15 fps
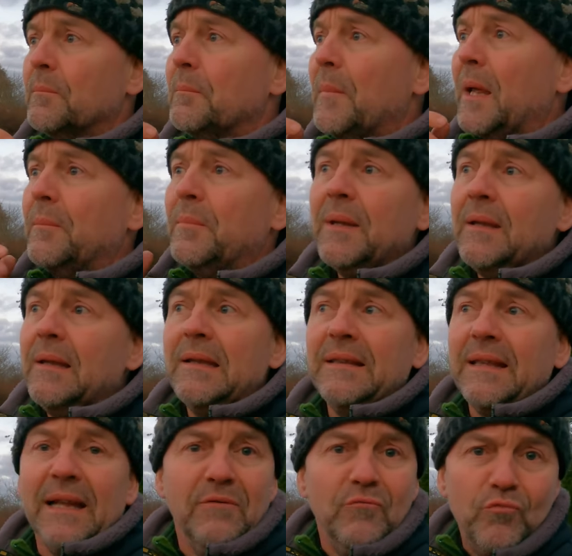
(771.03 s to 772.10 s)
maybe
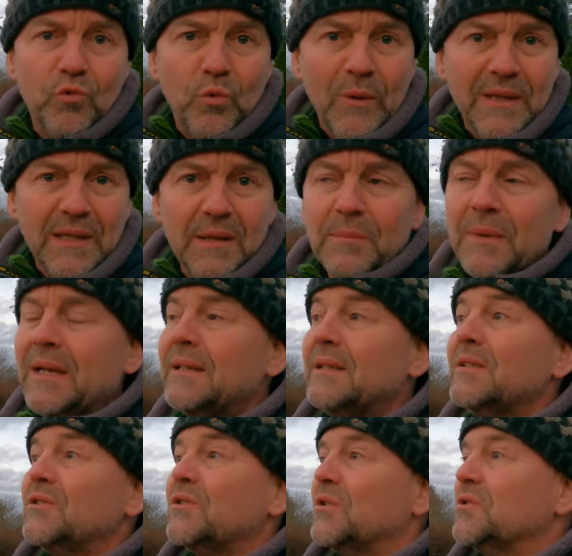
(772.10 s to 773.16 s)
10, 20
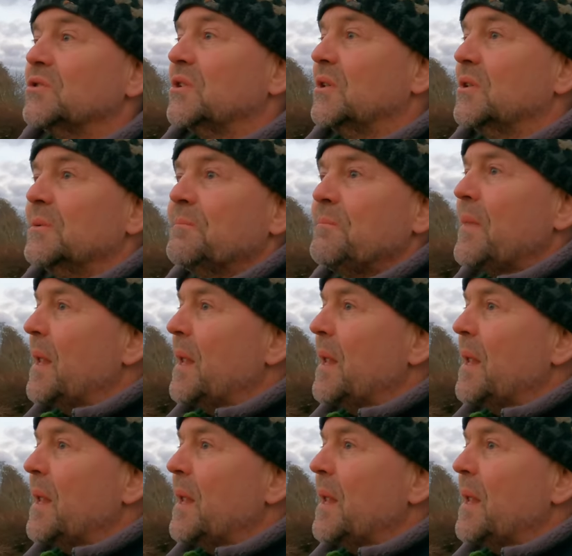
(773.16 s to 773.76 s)
meters or so.